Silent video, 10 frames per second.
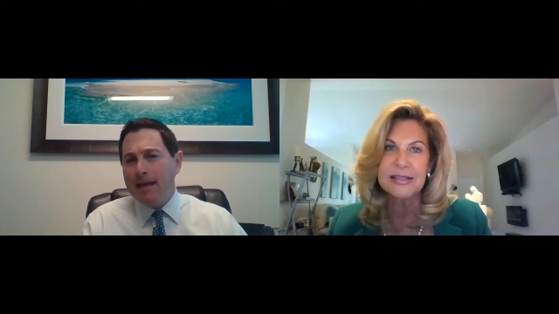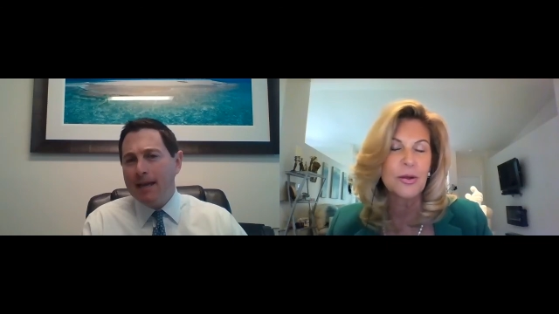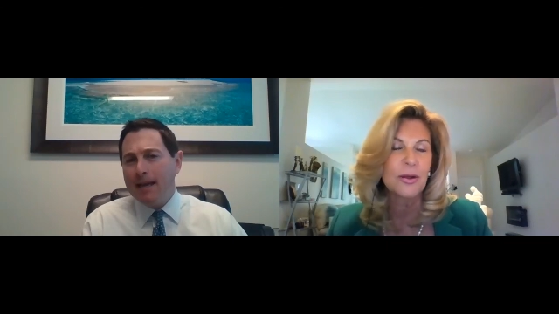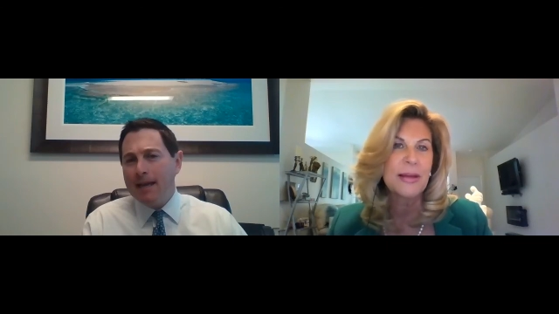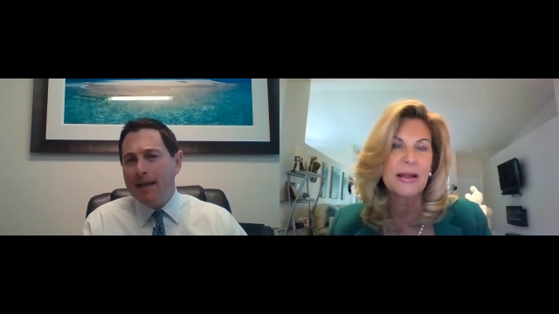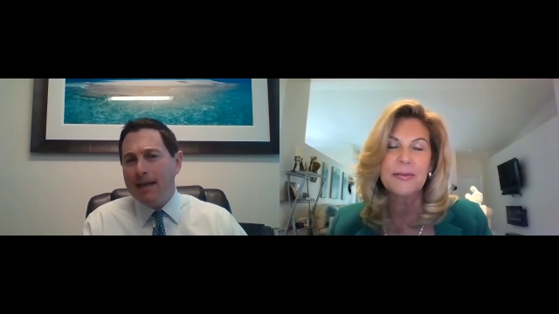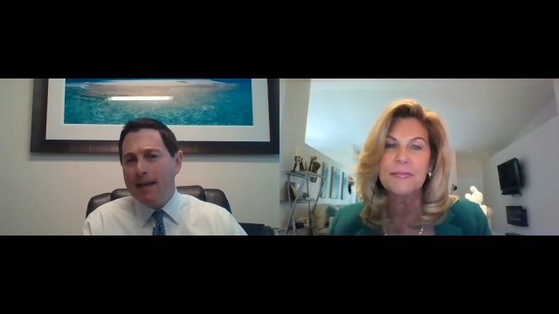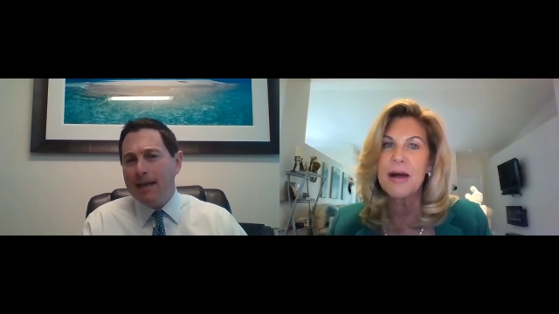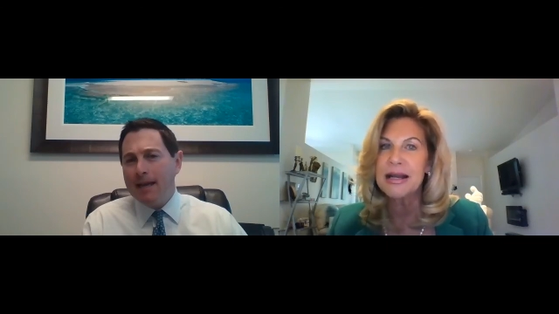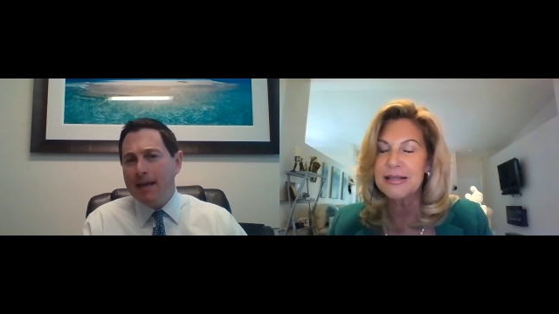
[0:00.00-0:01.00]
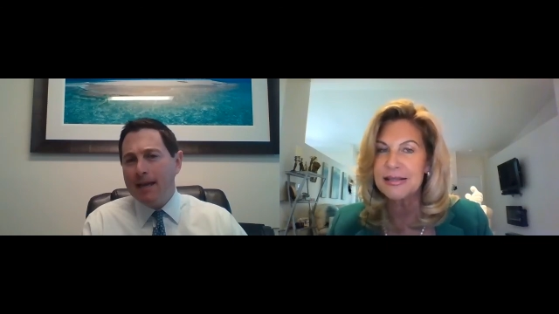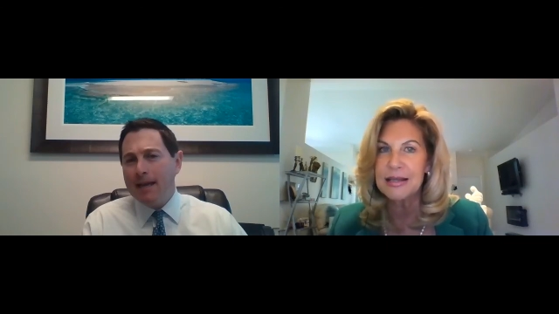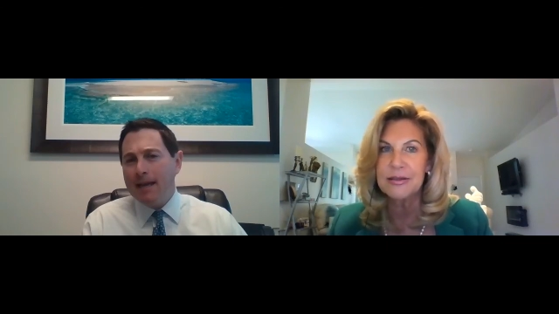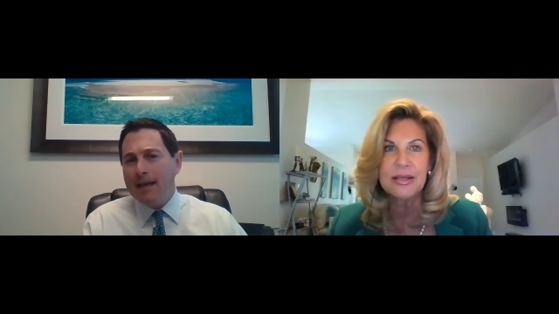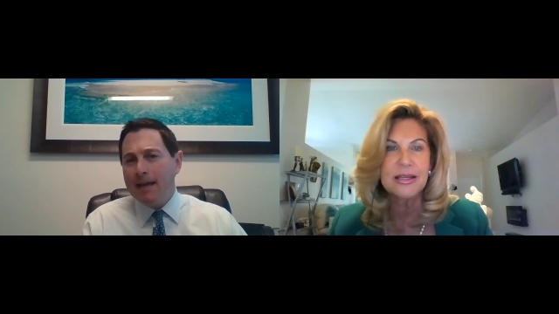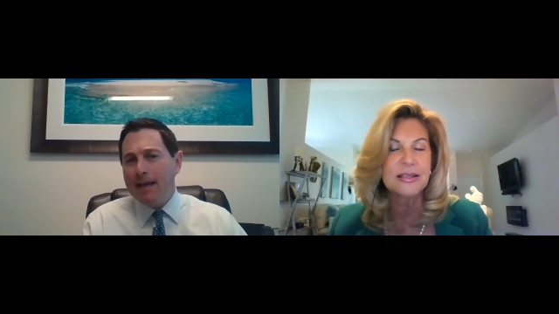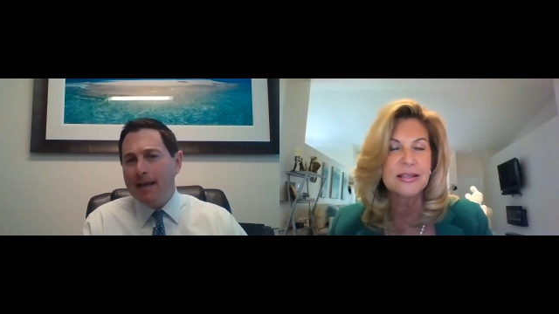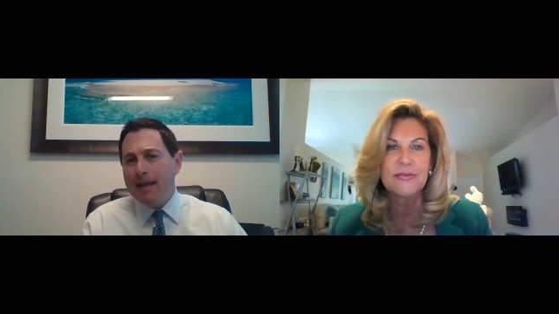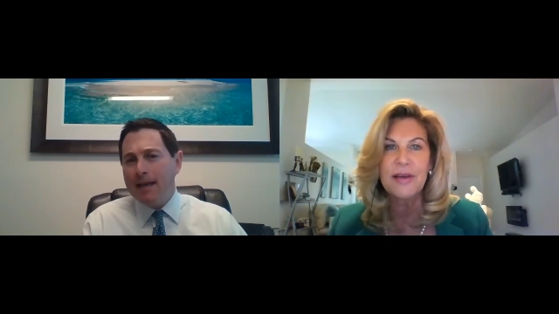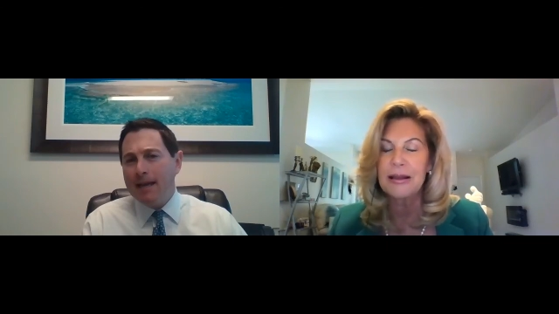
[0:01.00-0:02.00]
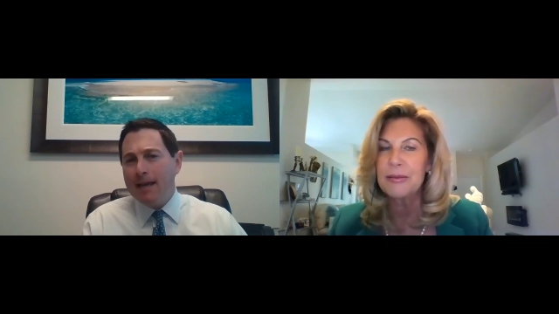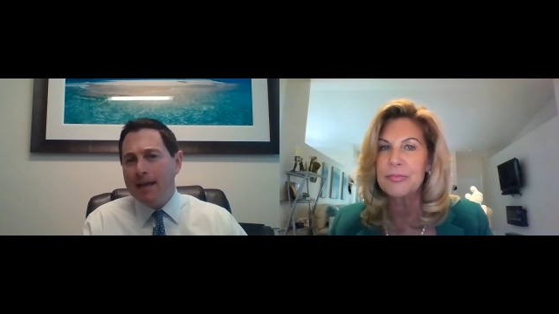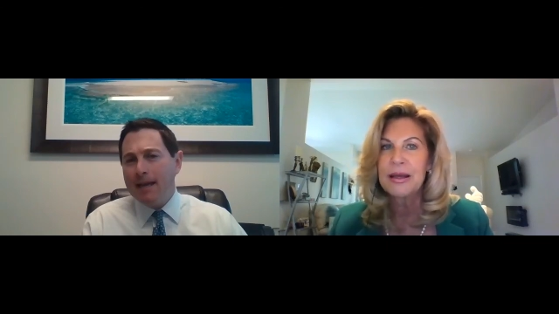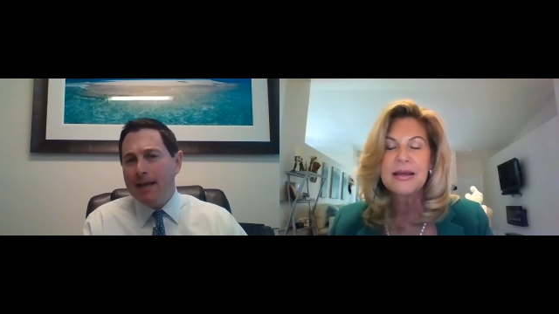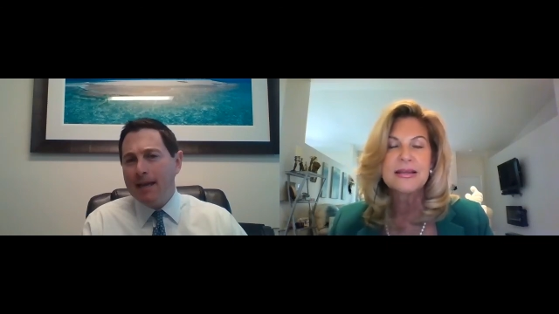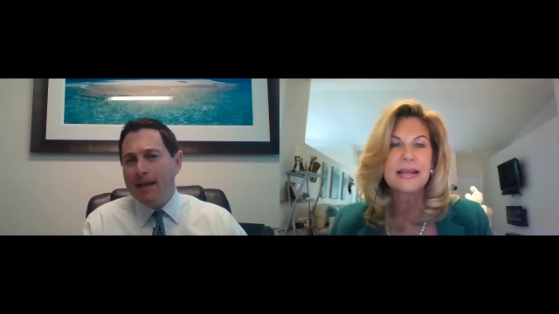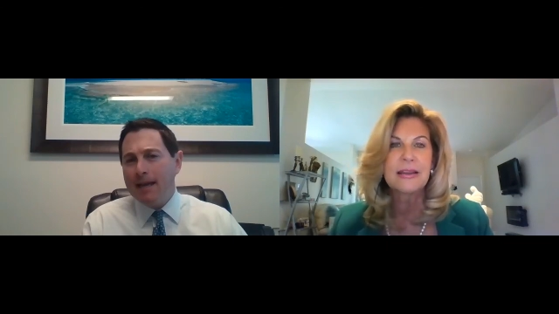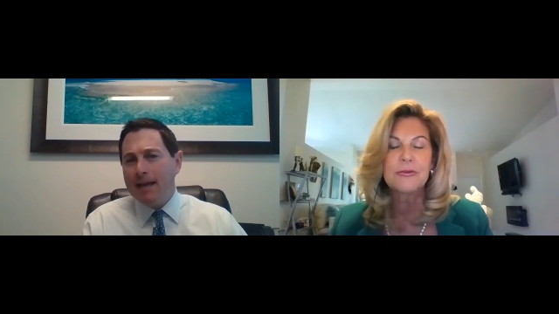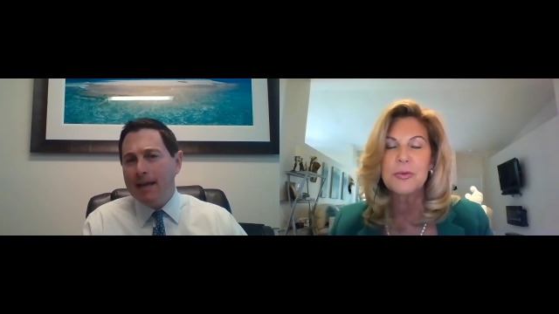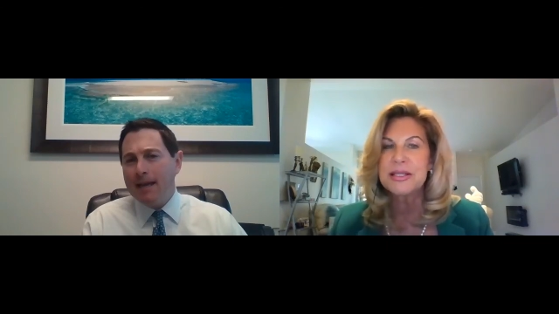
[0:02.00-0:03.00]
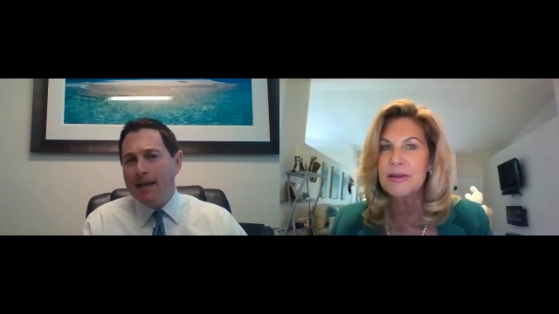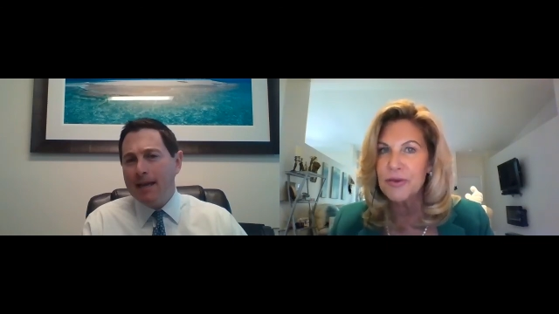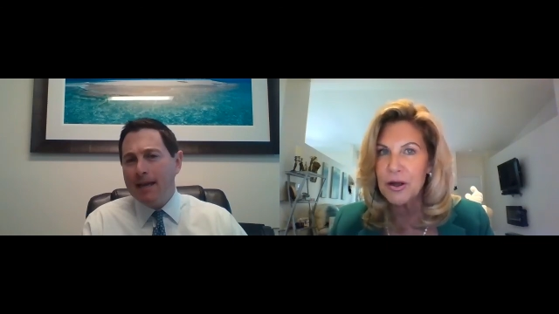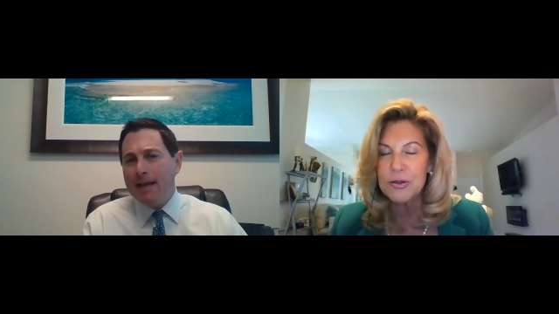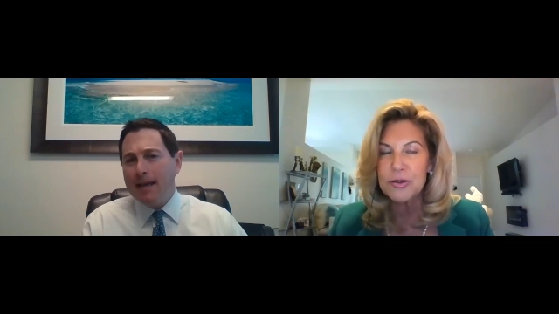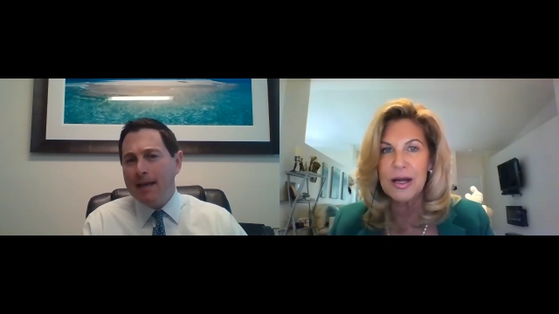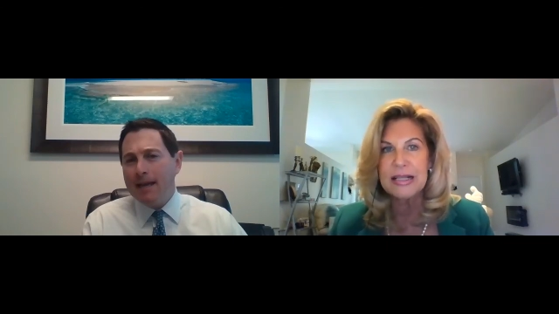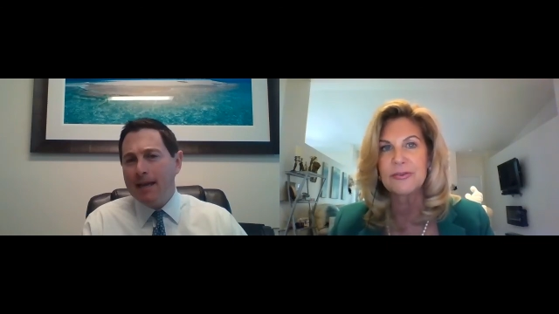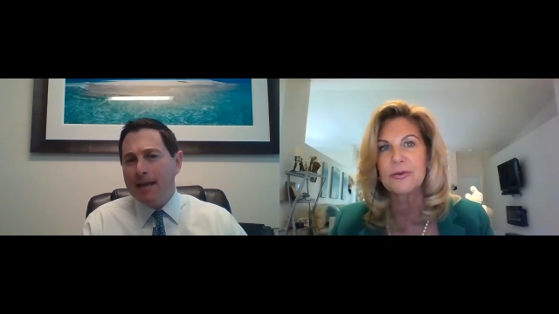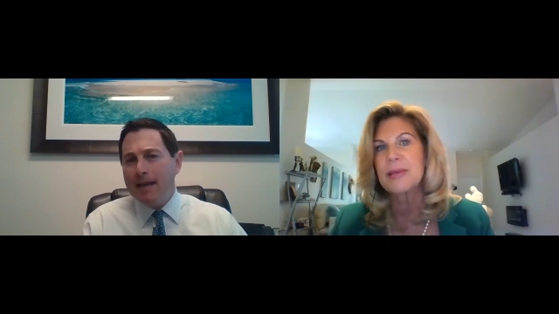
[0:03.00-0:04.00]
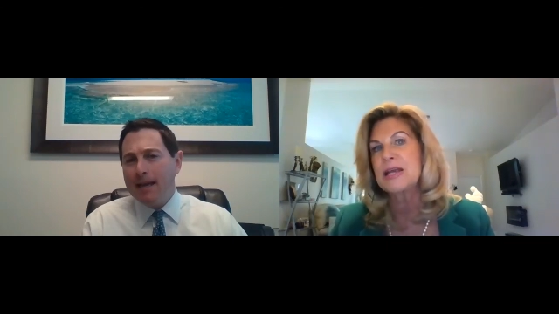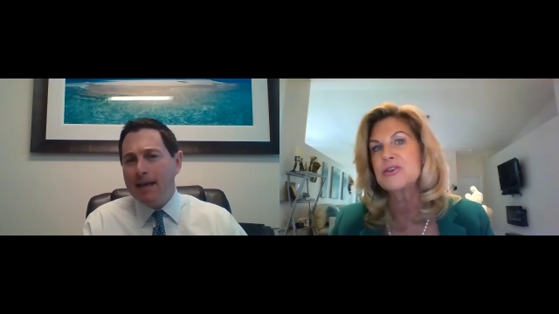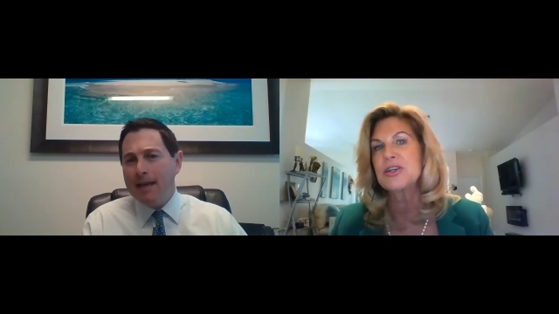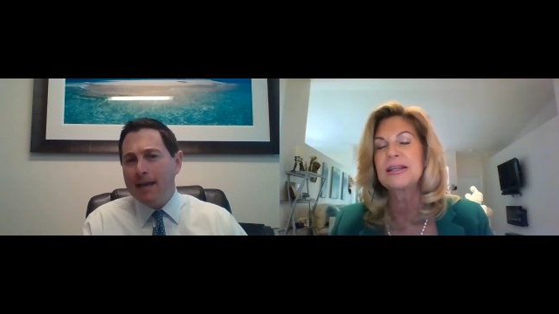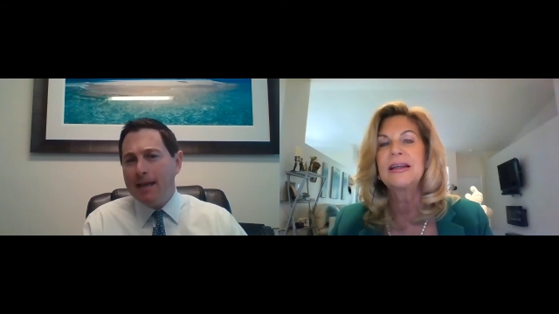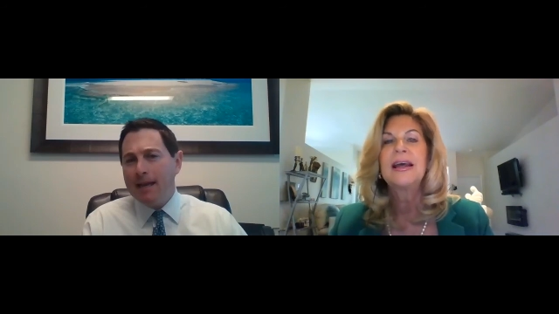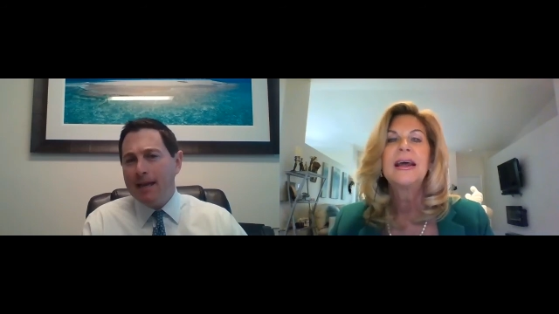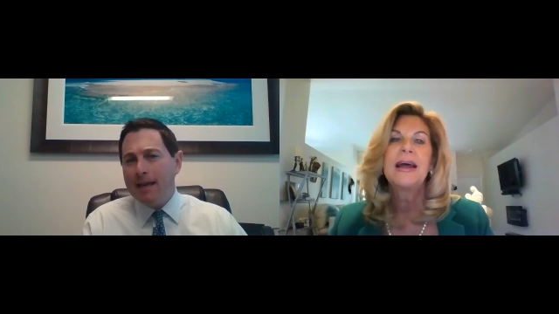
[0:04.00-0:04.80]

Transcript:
Speaker 1: It's all about the mindset you need to develop to get through a difficult transformation.